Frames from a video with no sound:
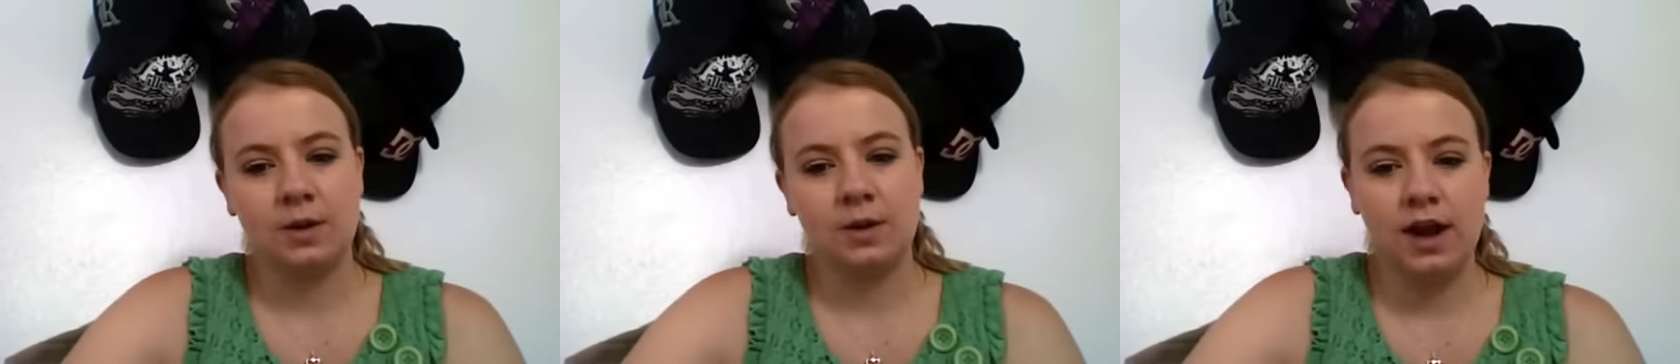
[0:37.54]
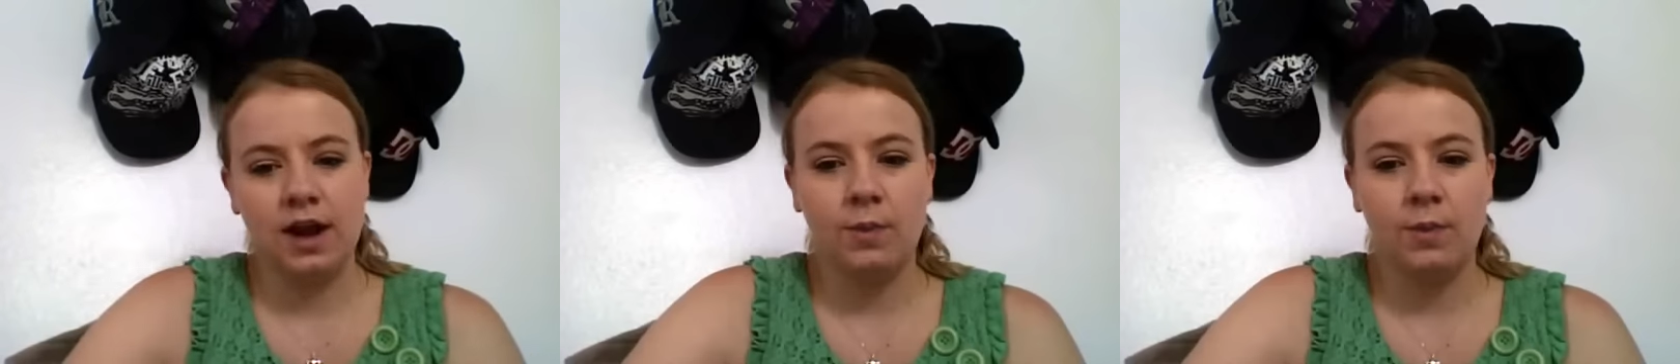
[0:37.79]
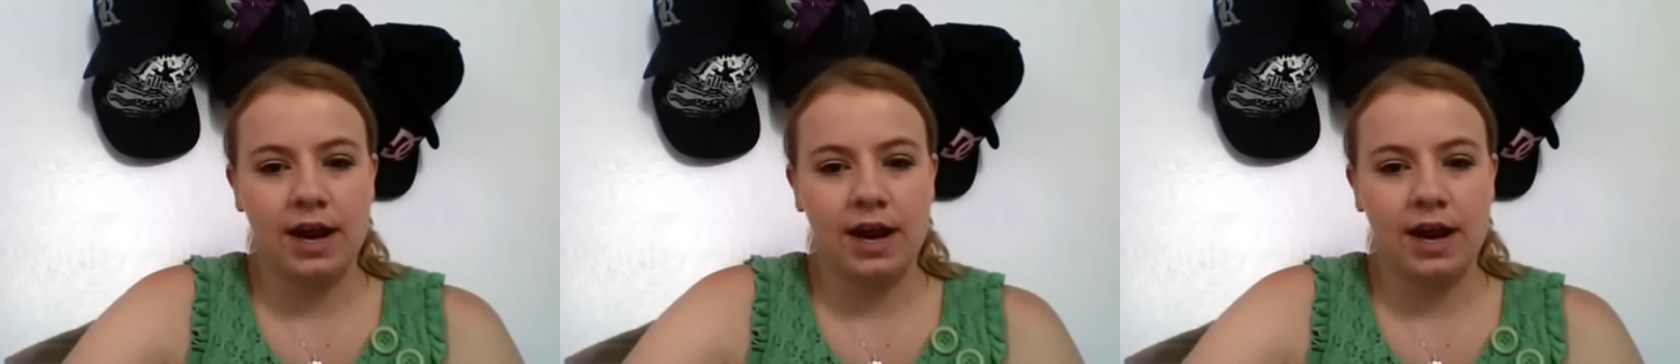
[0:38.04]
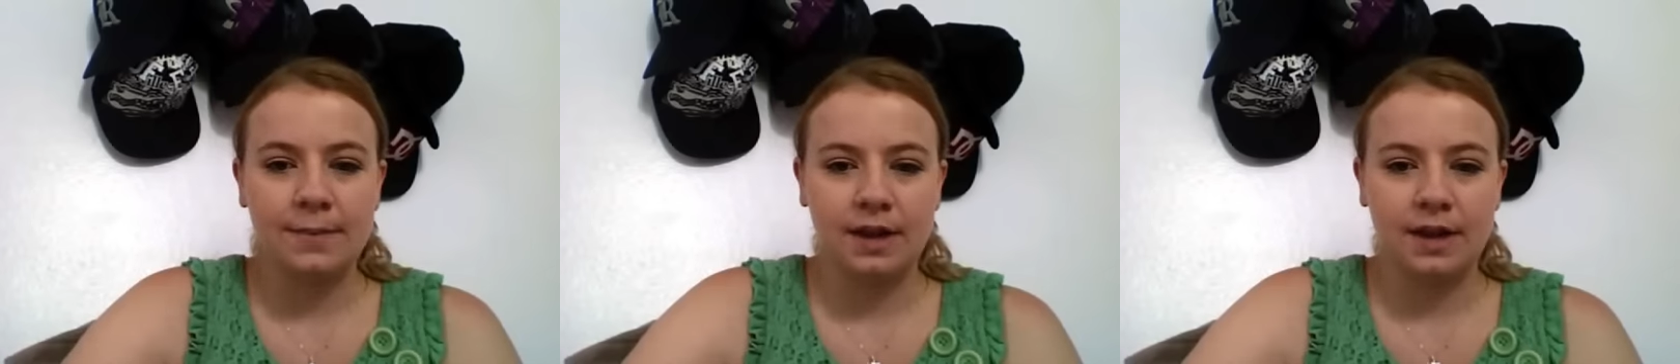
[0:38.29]
about
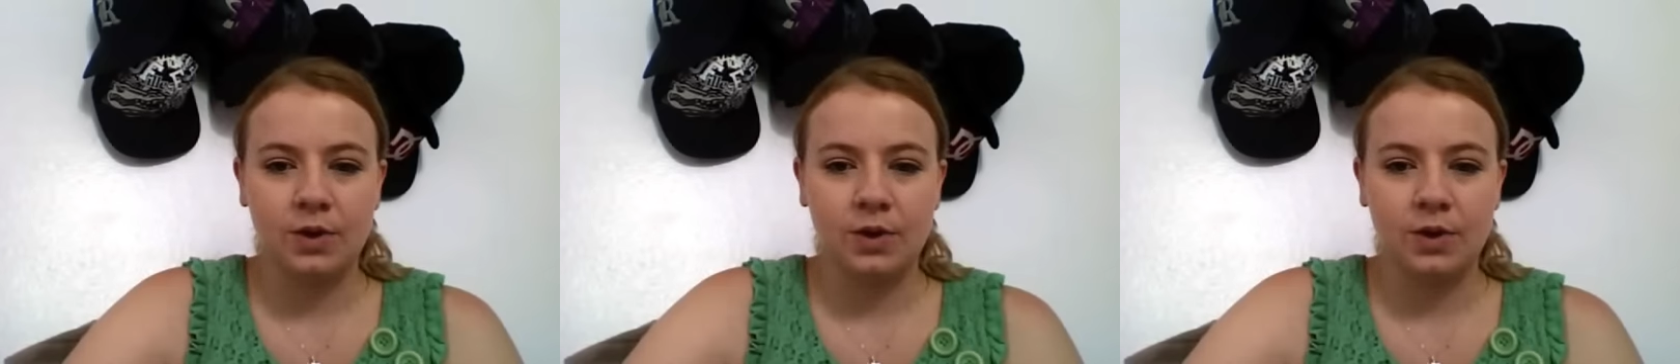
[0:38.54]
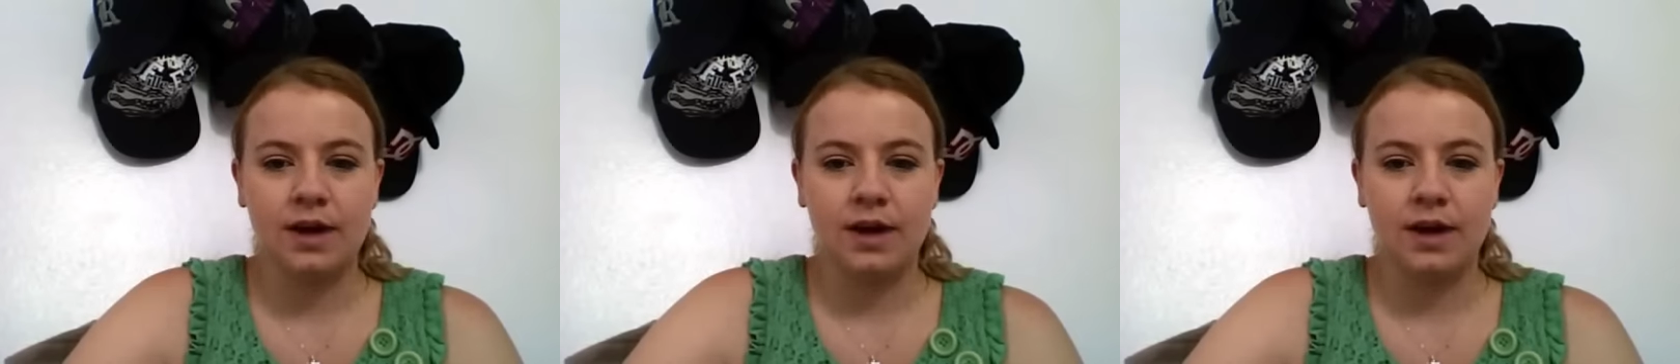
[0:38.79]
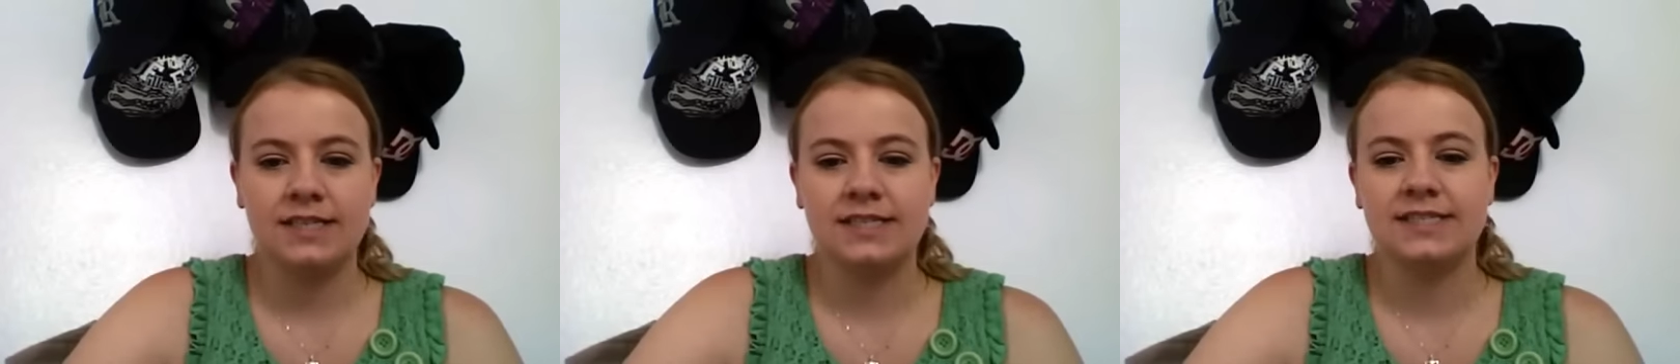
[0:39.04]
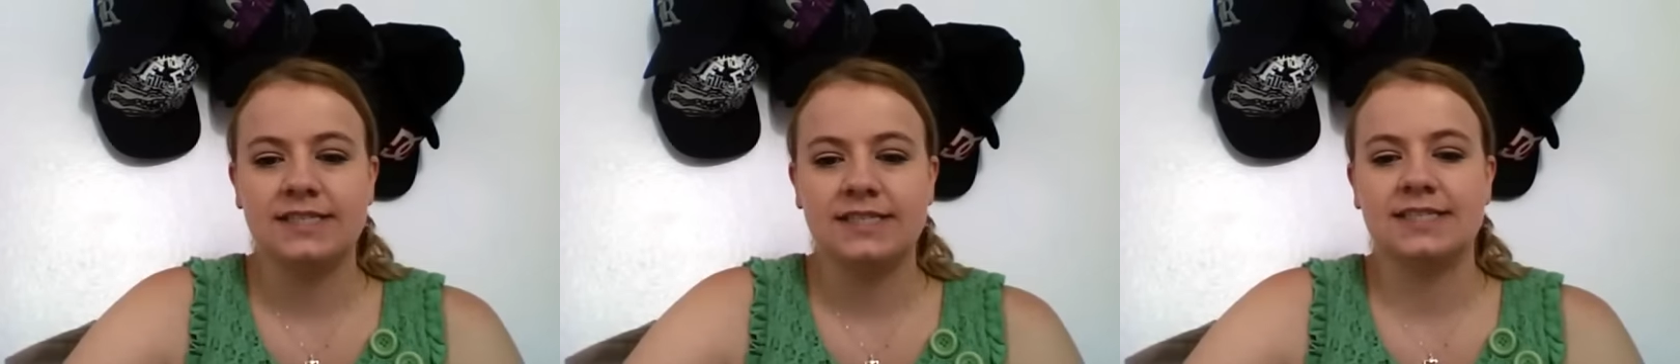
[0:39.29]
printable coupons and
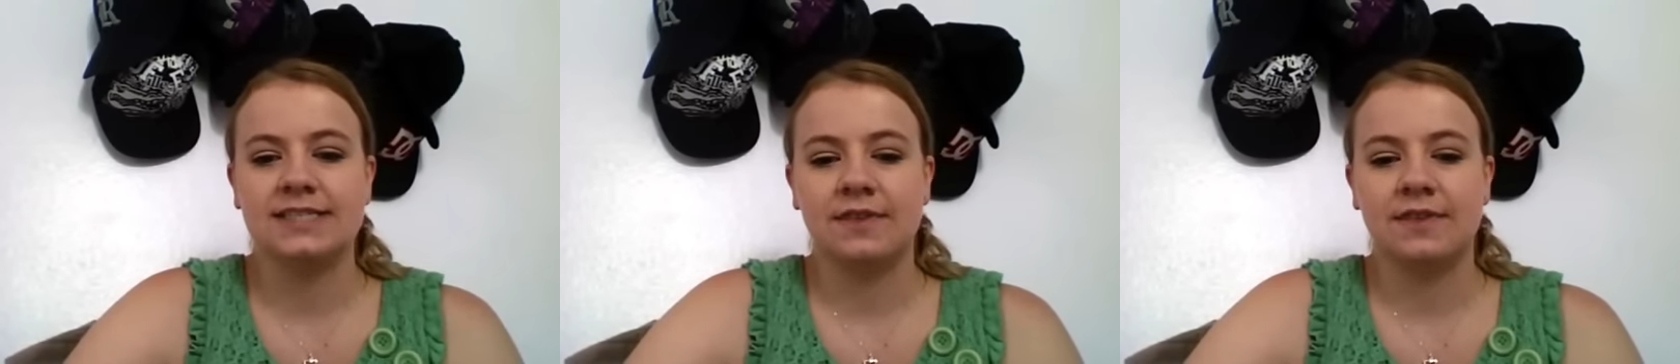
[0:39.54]
whatnot,